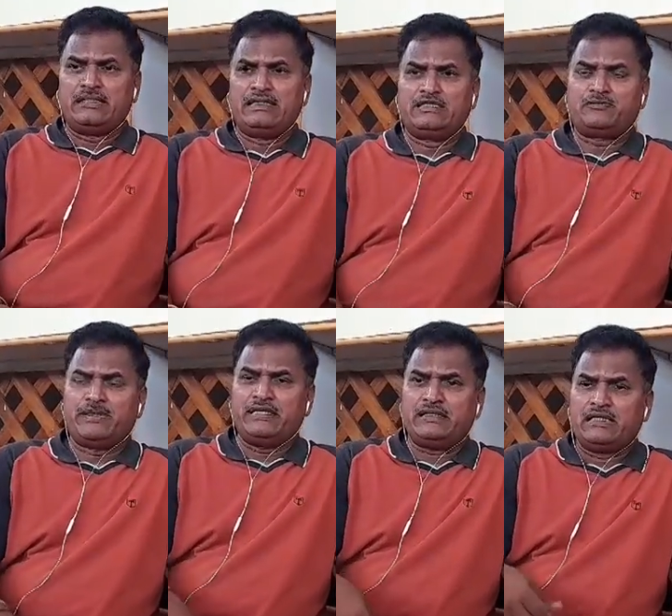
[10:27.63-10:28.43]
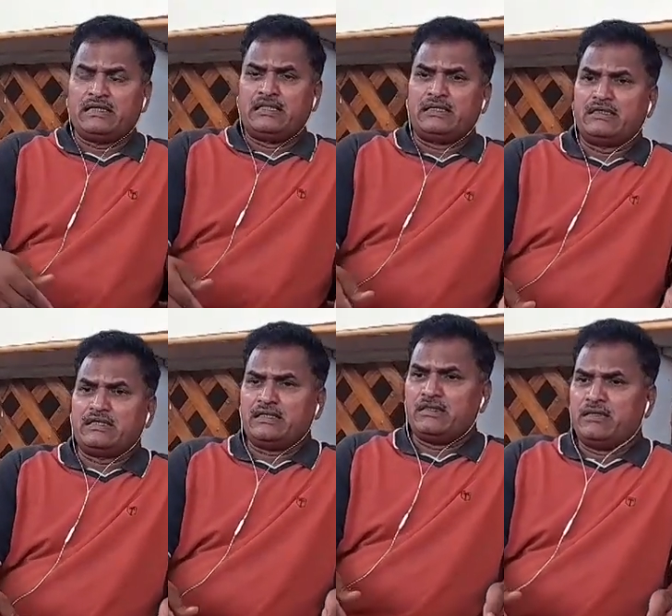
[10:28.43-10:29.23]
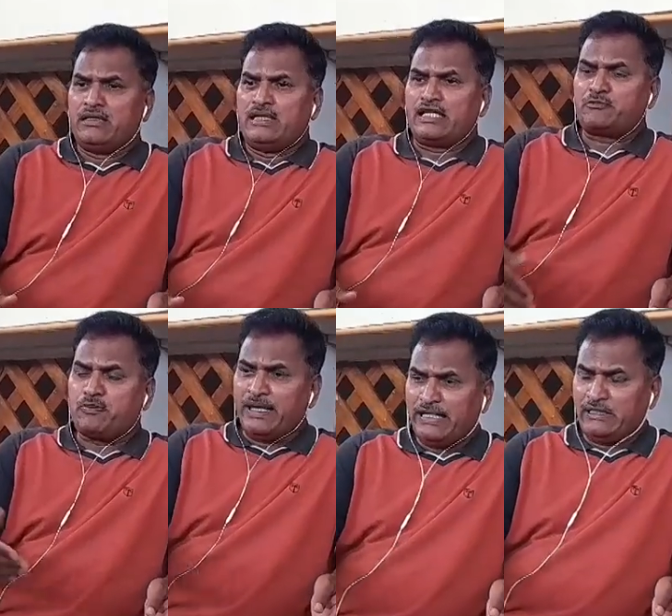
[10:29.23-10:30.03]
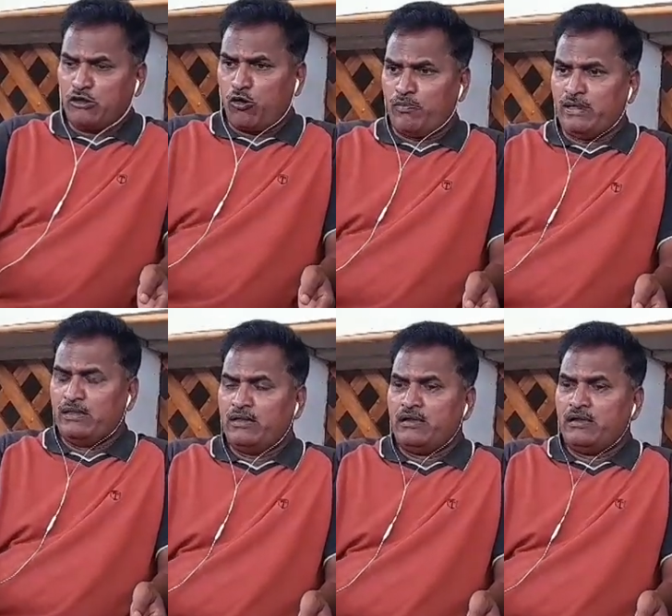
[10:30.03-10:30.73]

is being explained in the novel.